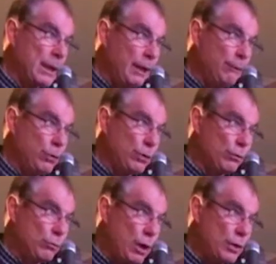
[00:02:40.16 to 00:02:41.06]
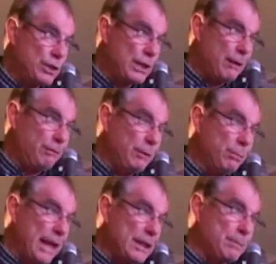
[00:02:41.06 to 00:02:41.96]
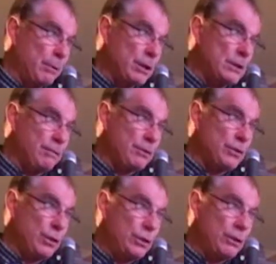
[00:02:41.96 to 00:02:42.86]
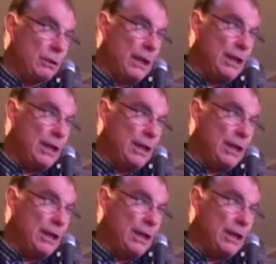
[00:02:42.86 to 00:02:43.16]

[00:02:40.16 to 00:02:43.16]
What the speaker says: If you look at road safety black spots, if a certain